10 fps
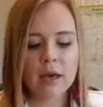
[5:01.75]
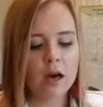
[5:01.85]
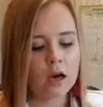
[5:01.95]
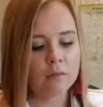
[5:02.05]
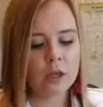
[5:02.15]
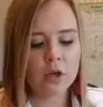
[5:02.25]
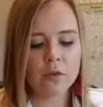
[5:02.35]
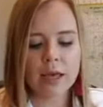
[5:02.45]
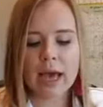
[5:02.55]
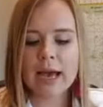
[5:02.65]

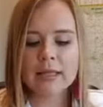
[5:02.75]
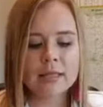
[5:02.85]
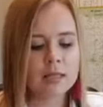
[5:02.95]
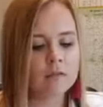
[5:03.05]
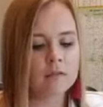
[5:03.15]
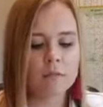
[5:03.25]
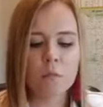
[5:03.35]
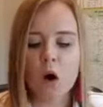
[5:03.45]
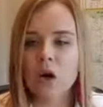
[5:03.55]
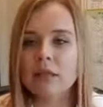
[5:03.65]
add some
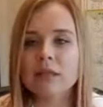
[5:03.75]
marks,